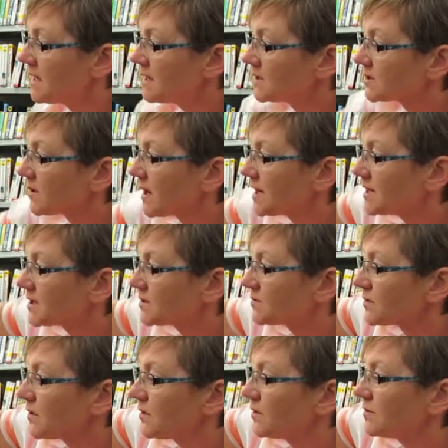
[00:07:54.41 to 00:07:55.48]
So I just
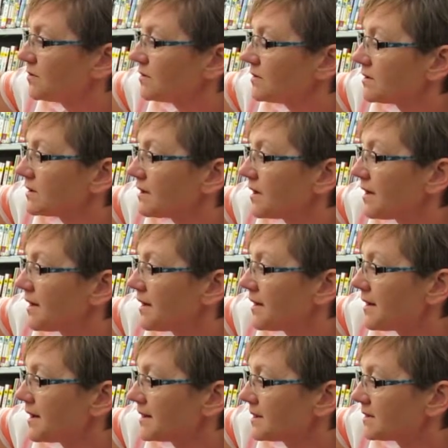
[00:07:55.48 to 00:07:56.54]
wrote a
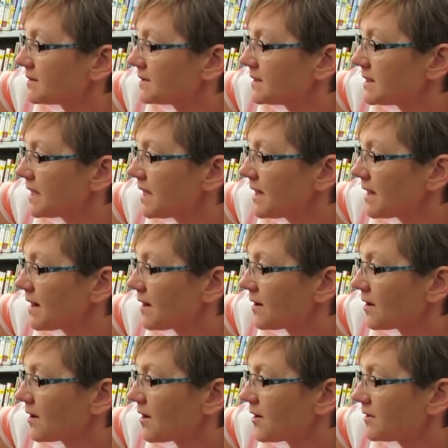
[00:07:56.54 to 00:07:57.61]
nice little saying, "A
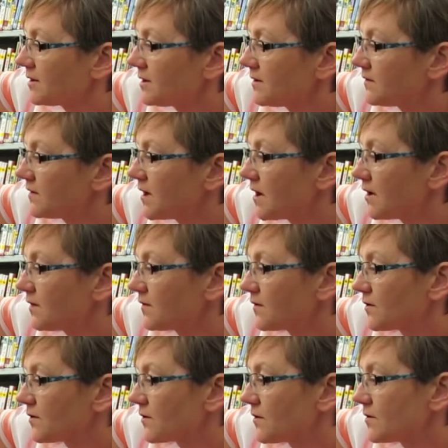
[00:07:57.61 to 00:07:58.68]
garden of love
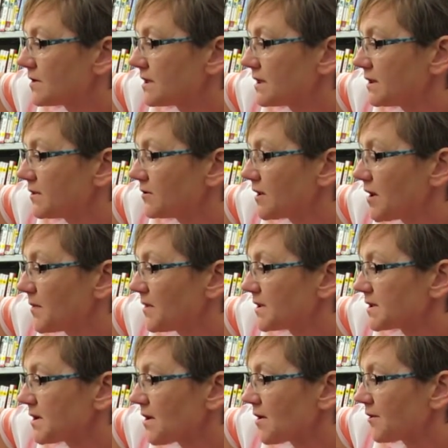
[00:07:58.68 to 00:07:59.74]
grows in
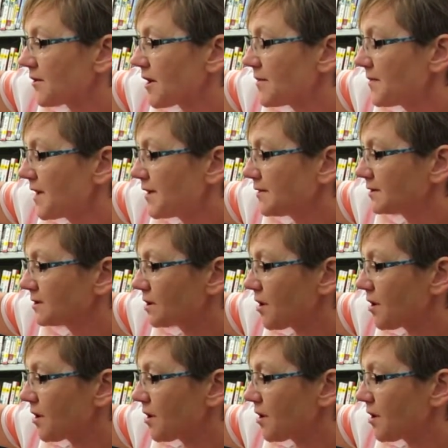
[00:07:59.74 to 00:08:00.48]
grandparents'